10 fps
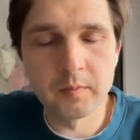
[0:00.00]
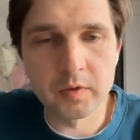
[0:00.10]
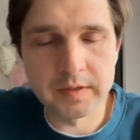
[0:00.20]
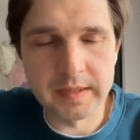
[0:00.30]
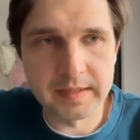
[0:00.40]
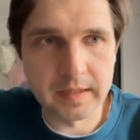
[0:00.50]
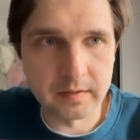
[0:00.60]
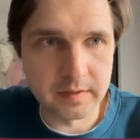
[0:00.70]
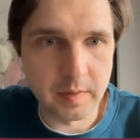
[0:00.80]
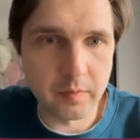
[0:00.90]
detail
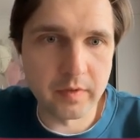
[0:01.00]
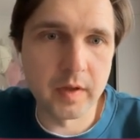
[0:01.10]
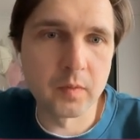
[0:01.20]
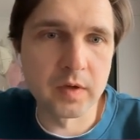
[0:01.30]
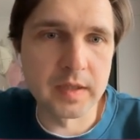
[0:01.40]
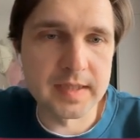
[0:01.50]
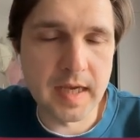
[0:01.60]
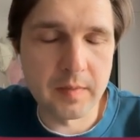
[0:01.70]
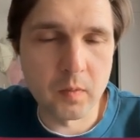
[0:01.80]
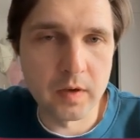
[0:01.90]
and depth what
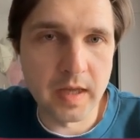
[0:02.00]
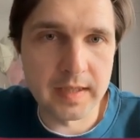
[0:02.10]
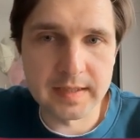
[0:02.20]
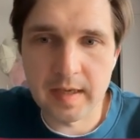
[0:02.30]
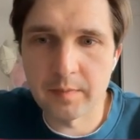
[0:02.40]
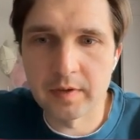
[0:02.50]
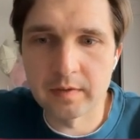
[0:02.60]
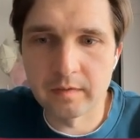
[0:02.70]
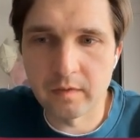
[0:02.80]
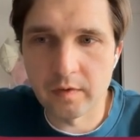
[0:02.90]
has
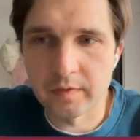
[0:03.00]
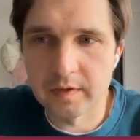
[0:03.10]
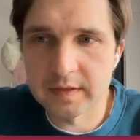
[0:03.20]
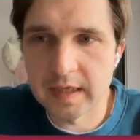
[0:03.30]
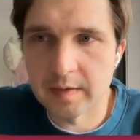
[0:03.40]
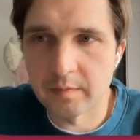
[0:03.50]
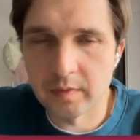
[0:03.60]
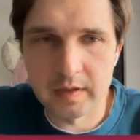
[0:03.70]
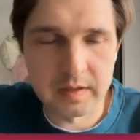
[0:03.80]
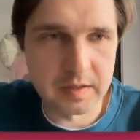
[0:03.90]
happened over the time
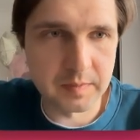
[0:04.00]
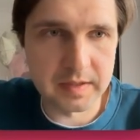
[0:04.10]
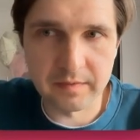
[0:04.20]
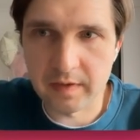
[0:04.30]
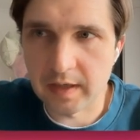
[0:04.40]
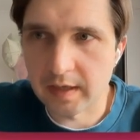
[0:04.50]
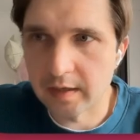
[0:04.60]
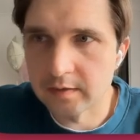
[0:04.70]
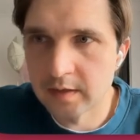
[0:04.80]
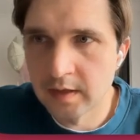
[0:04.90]
within the specific
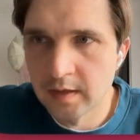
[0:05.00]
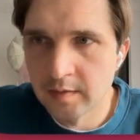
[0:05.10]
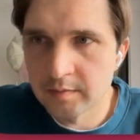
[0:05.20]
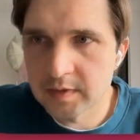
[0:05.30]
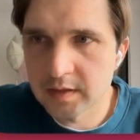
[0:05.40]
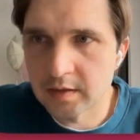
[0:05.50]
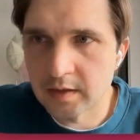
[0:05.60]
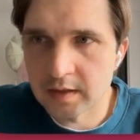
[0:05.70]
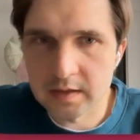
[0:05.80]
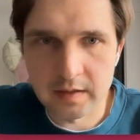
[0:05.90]
account. Just gonna
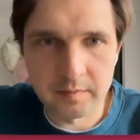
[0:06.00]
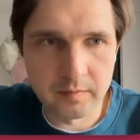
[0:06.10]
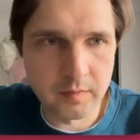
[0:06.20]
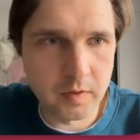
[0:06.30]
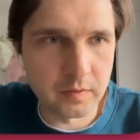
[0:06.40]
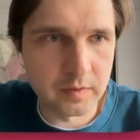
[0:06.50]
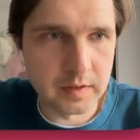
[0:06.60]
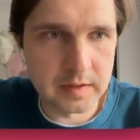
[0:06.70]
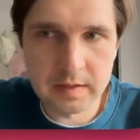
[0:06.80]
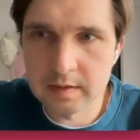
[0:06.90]
actually pull
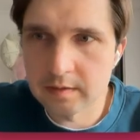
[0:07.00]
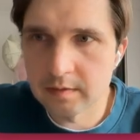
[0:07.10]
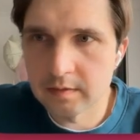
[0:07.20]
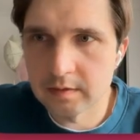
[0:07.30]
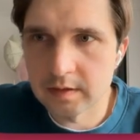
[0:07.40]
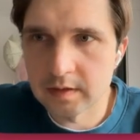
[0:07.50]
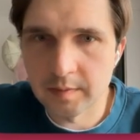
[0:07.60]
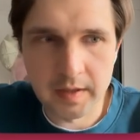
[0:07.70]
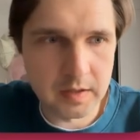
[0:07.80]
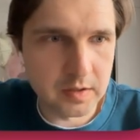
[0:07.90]
this just to
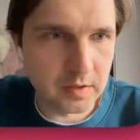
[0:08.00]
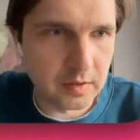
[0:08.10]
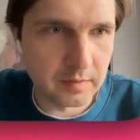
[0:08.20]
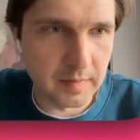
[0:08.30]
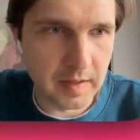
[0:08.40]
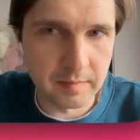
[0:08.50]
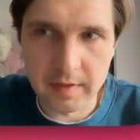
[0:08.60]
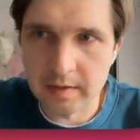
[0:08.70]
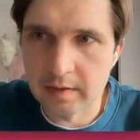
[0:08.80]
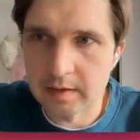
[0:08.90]
make sure
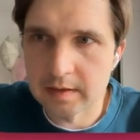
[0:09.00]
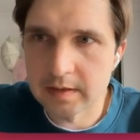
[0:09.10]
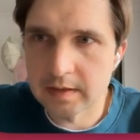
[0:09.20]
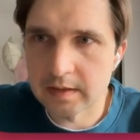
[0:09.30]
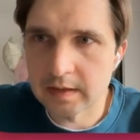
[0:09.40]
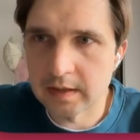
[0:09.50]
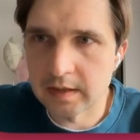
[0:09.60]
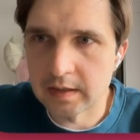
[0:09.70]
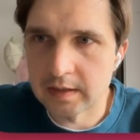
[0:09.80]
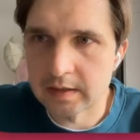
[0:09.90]
maybe this
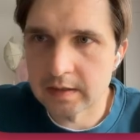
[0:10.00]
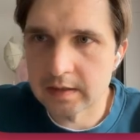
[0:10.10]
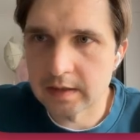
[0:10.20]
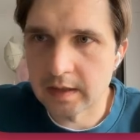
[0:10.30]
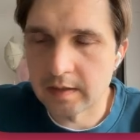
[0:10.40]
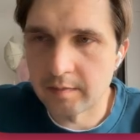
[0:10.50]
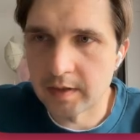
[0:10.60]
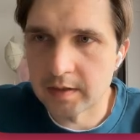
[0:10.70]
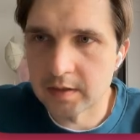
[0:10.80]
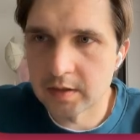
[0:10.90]
is a
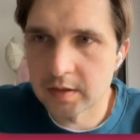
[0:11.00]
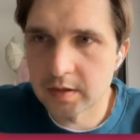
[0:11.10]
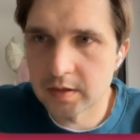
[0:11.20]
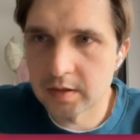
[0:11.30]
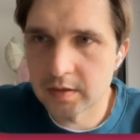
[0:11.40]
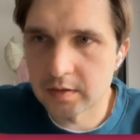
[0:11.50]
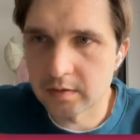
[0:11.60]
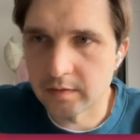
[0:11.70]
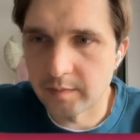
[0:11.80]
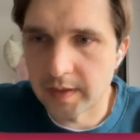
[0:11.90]
much
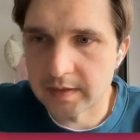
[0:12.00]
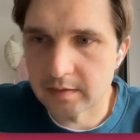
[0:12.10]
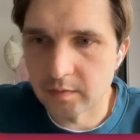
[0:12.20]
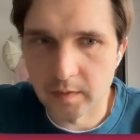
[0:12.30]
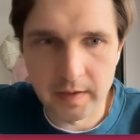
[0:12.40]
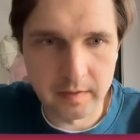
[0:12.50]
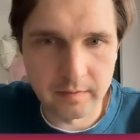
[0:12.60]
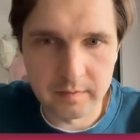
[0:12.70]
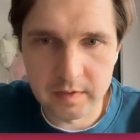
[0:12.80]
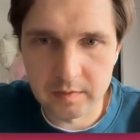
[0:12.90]
better way.
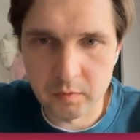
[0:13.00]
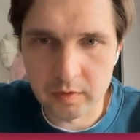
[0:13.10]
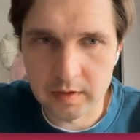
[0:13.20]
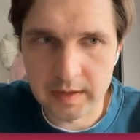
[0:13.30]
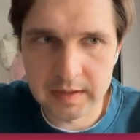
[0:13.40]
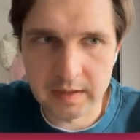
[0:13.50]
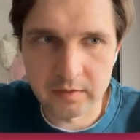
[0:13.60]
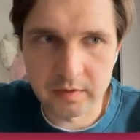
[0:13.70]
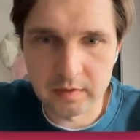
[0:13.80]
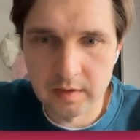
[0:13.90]
So more like
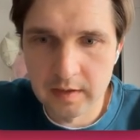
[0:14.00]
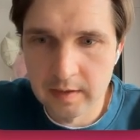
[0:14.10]
central.